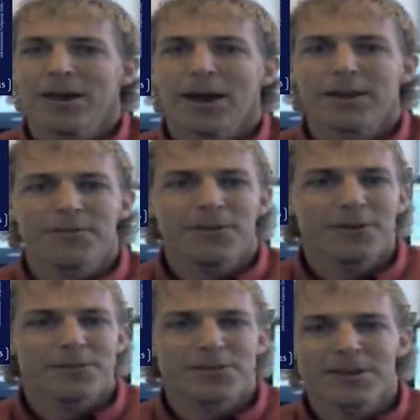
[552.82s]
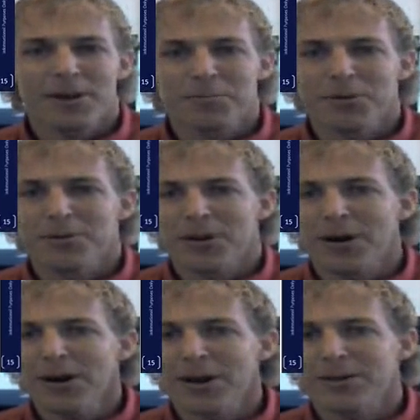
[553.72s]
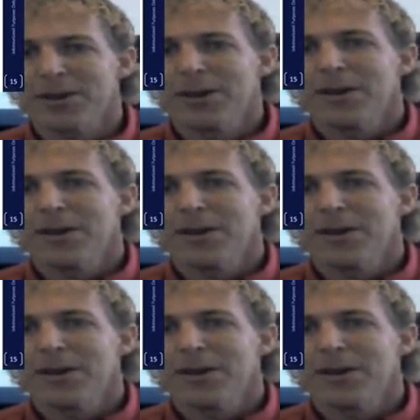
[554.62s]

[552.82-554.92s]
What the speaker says: And if you see that blue line,